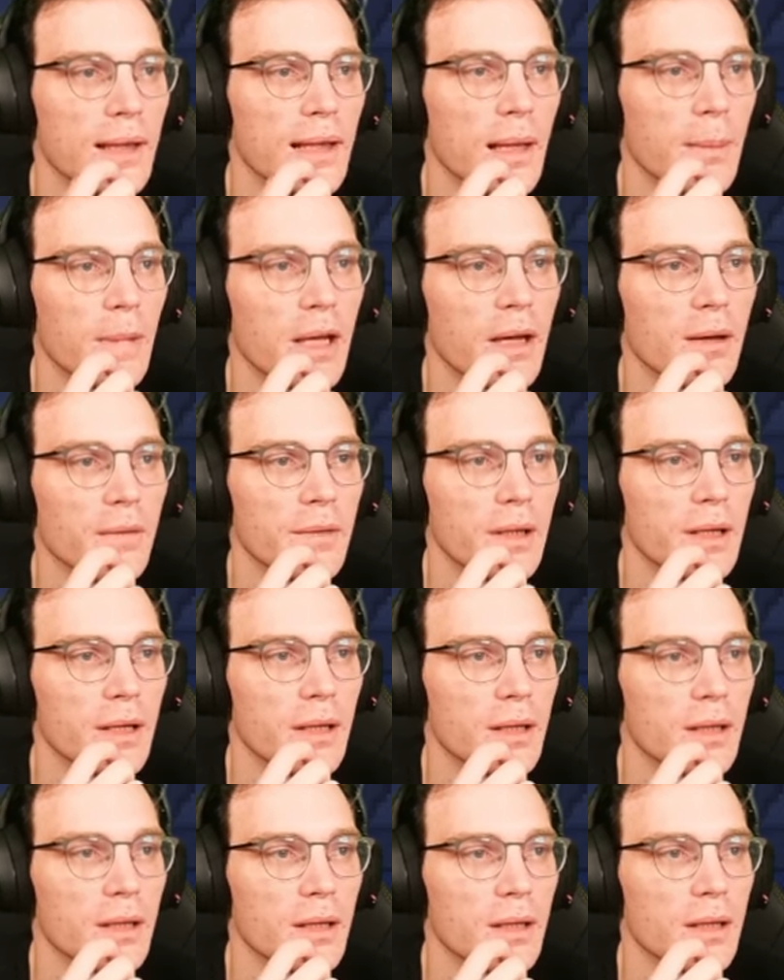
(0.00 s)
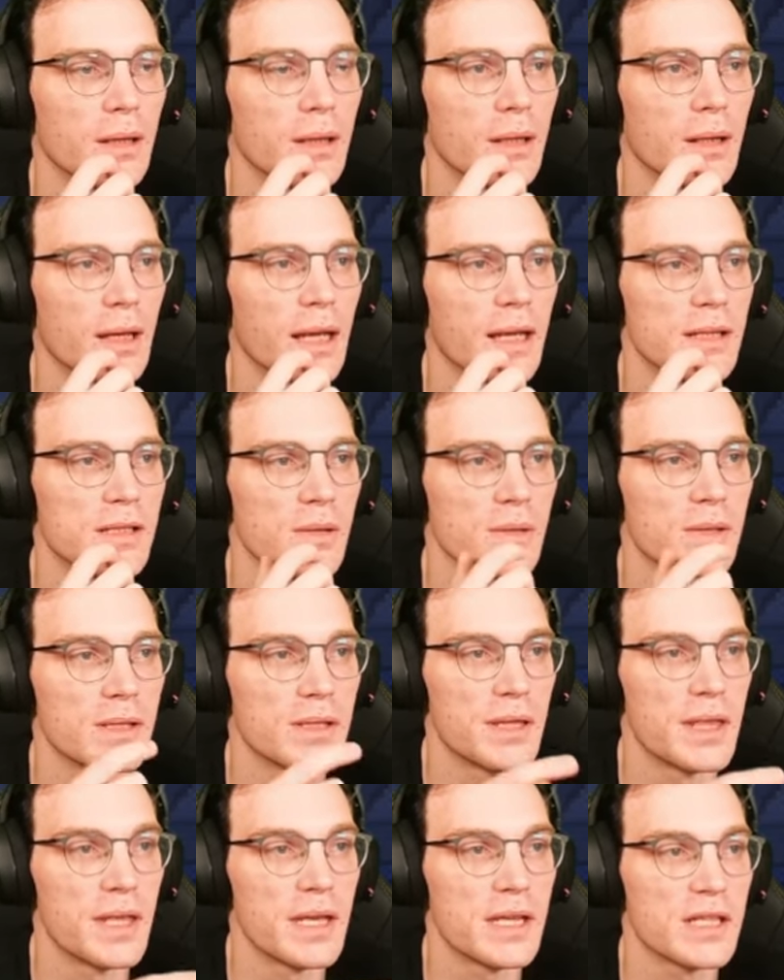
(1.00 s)
let me out of here. Okay, so it's
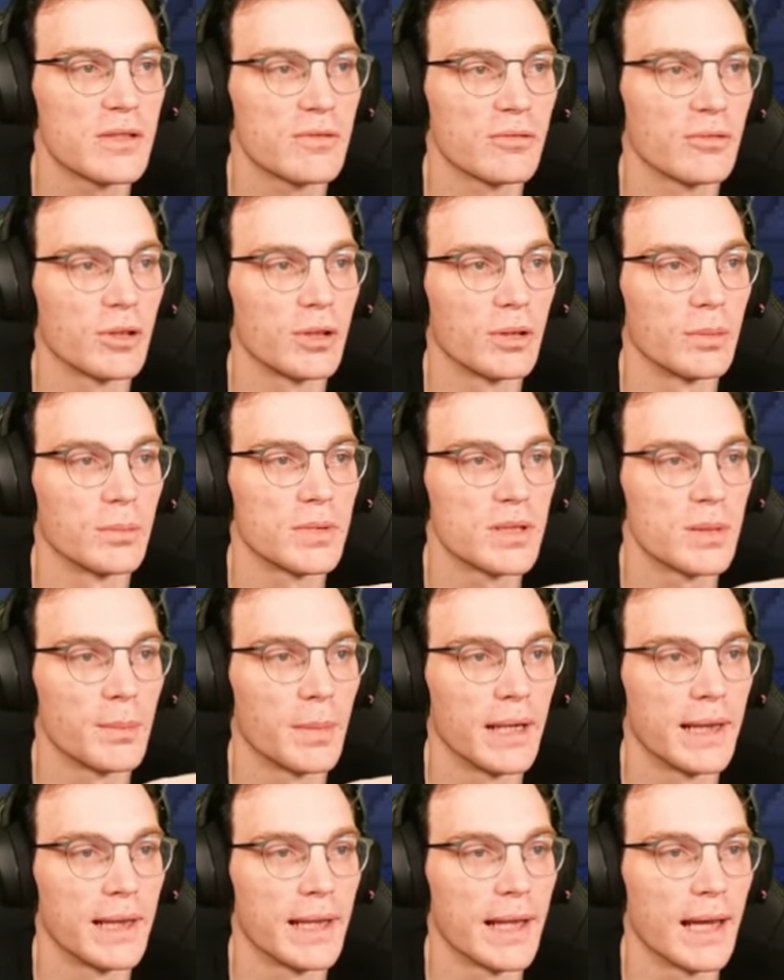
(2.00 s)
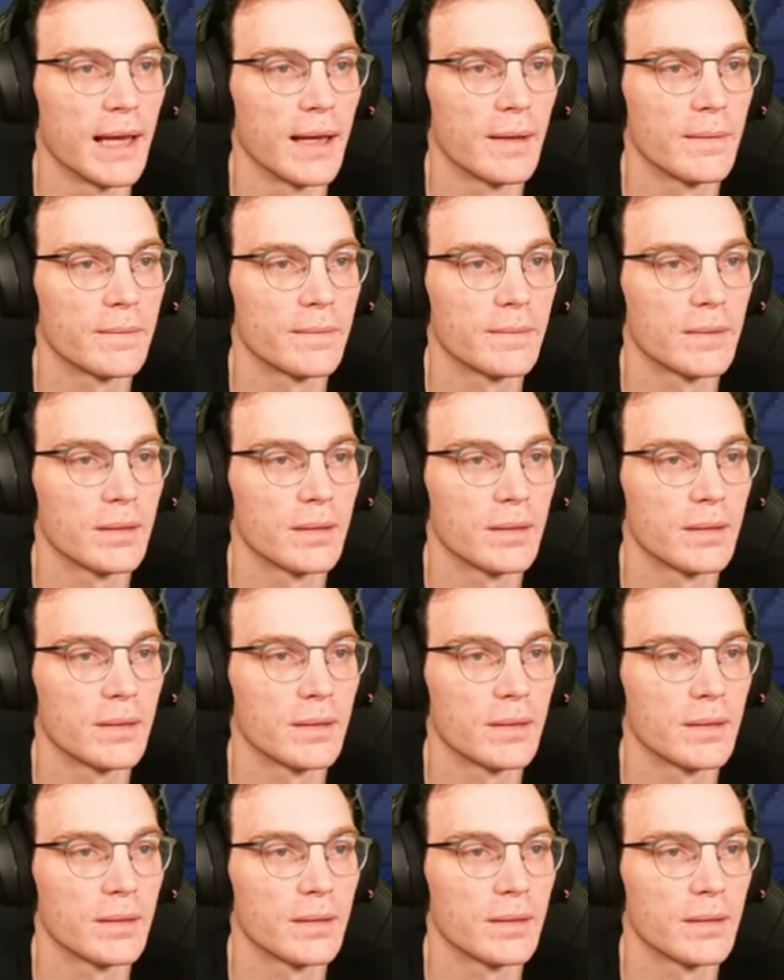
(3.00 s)
this room to my left.